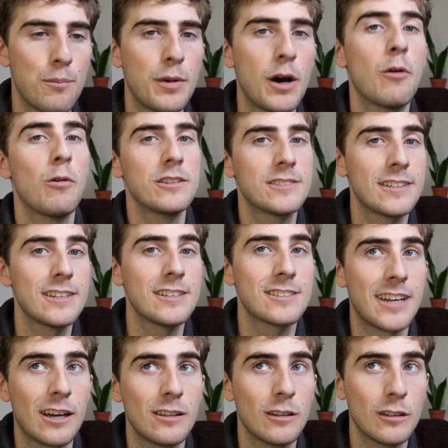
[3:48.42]
But once it is
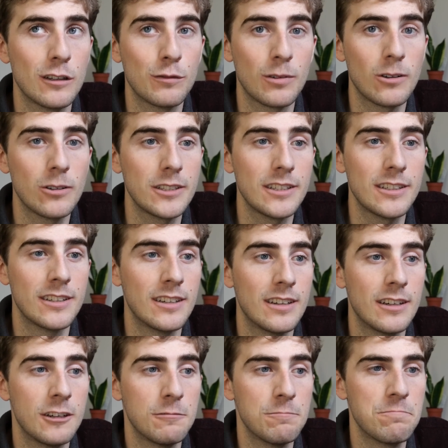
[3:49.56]
downloaded fully,
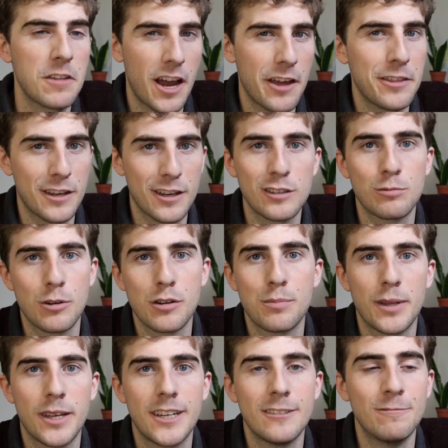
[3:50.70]
I think it's worth
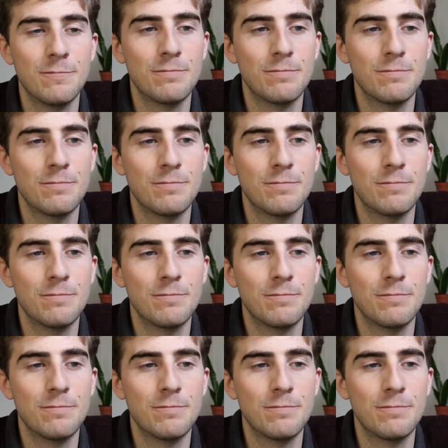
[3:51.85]
playing.